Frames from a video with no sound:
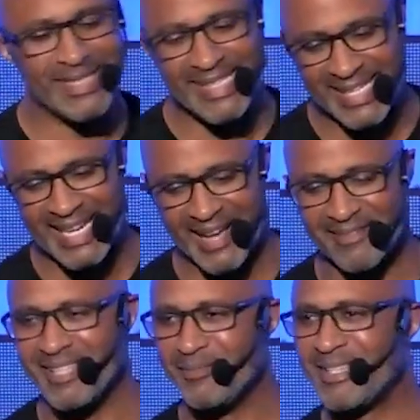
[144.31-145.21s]
the
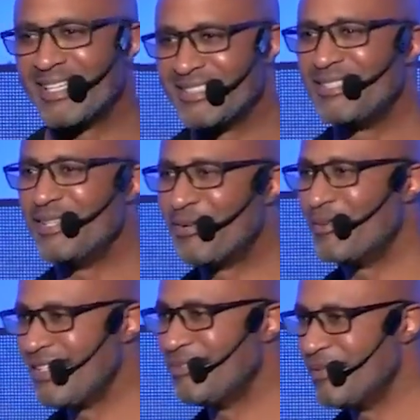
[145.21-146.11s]
NIV because, you know,
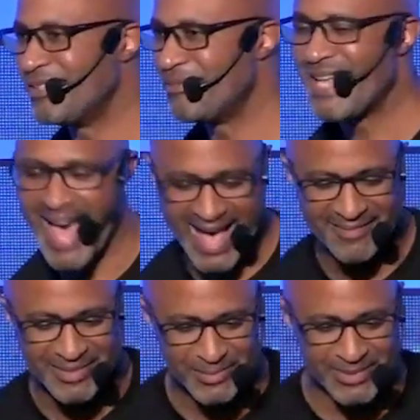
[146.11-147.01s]
we
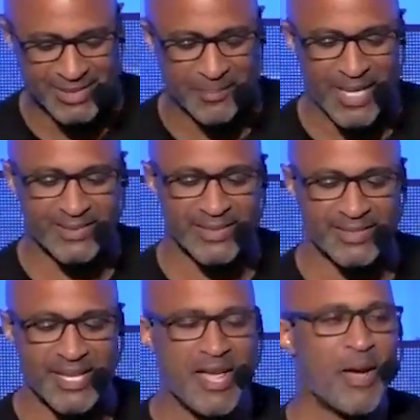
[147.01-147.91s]
have to in some
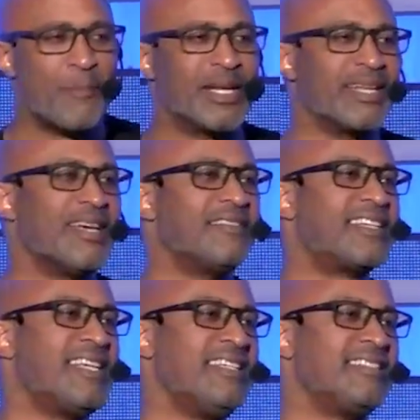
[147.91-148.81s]
essence. But I love the
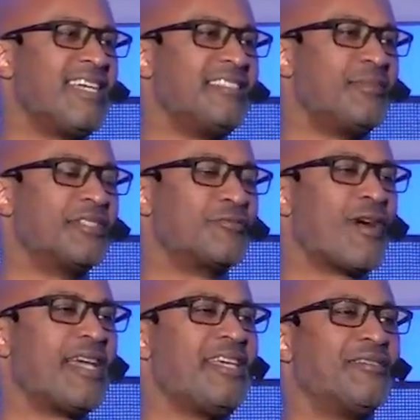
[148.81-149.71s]
King James because
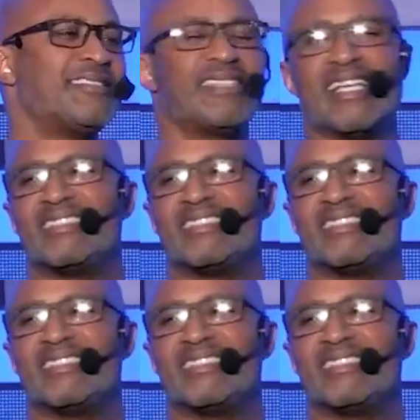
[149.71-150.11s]
right here it says,